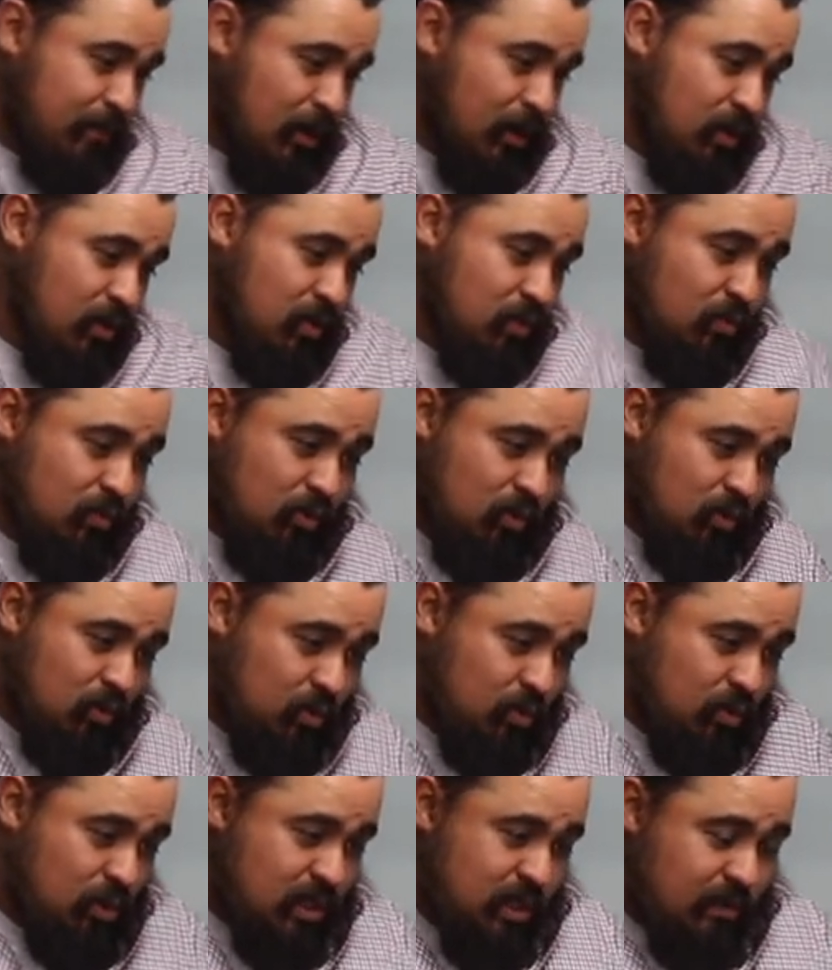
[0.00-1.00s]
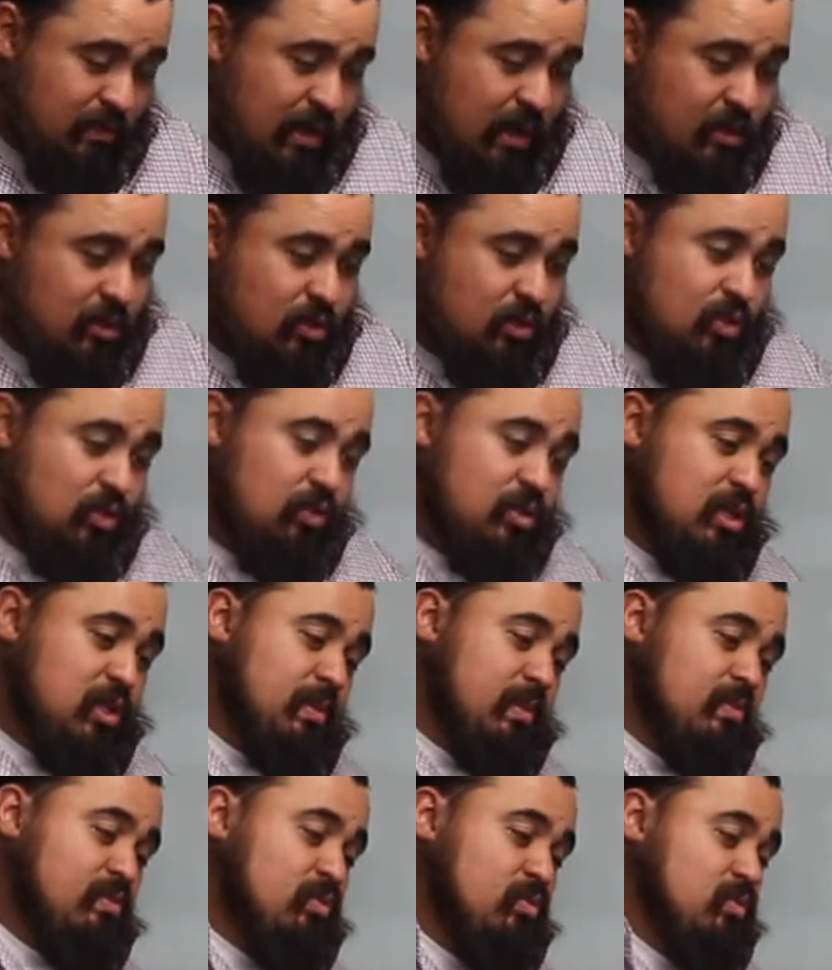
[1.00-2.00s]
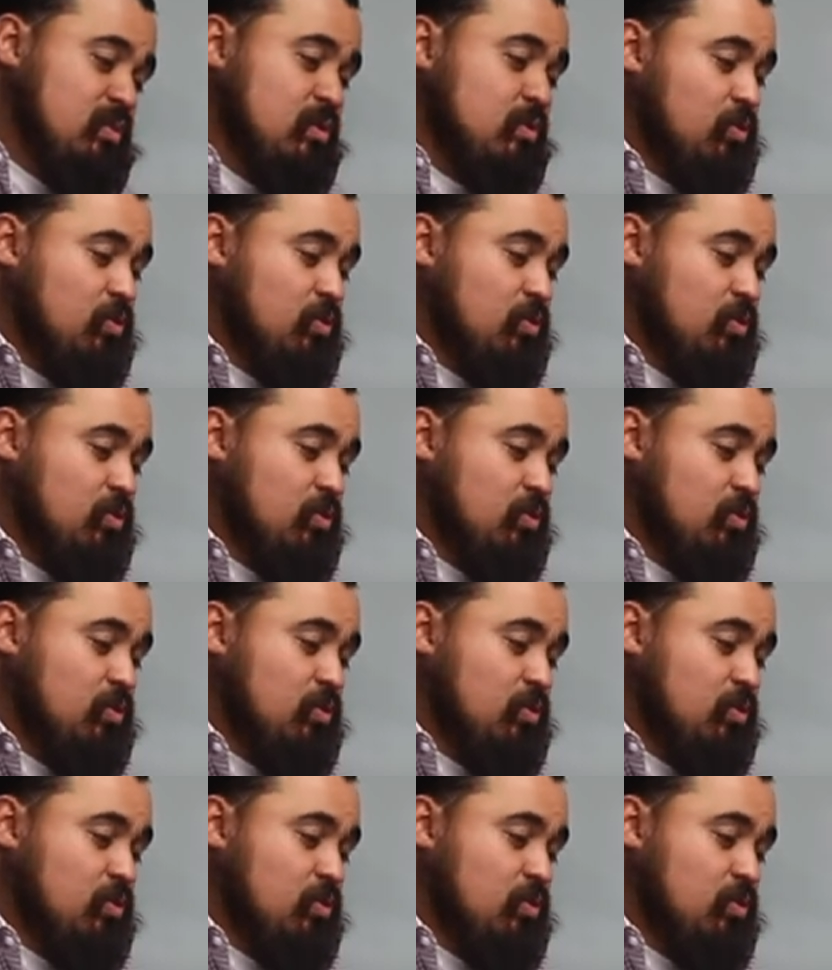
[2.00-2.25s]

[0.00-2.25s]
all the rules of how the Jewish people